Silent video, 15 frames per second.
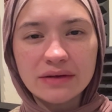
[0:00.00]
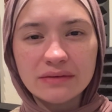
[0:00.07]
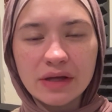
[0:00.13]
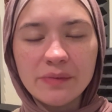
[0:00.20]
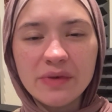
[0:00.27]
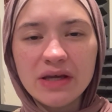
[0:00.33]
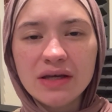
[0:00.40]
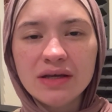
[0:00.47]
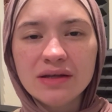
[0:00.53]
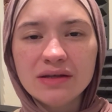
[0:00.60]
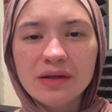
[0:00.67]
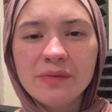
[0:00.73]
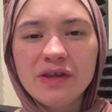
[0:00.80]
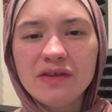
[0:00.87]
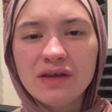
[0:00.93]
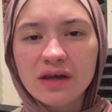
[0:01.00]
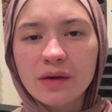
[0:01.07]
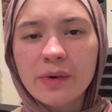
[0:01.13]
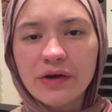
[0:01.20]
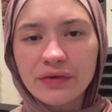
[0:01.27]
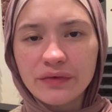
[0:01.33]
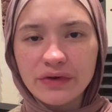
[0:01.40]
Let me think
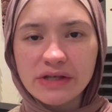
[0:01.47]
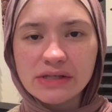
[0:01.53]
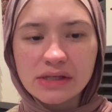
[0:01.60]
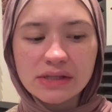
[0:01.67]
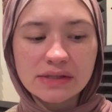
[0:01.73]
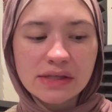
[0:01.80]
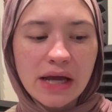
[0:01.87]
about the reasons.